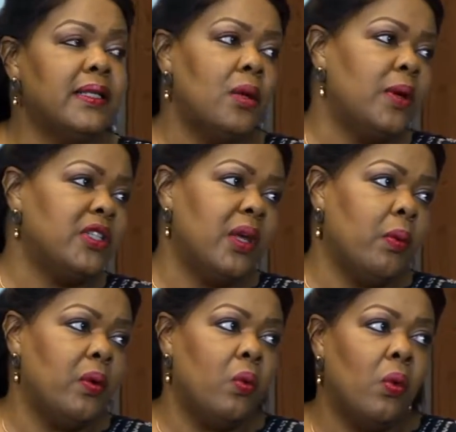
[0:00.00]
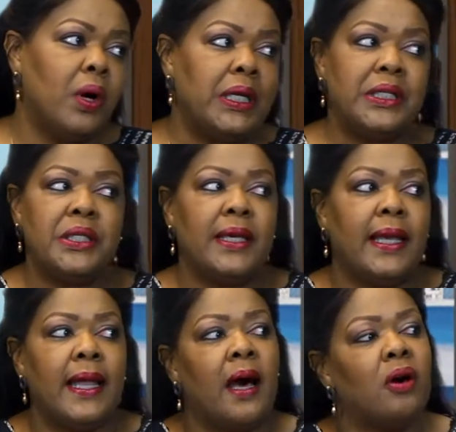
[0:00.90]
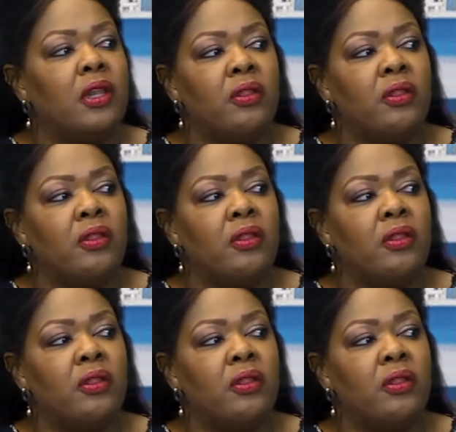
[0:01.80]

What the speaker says: Not so much that we wanted to get out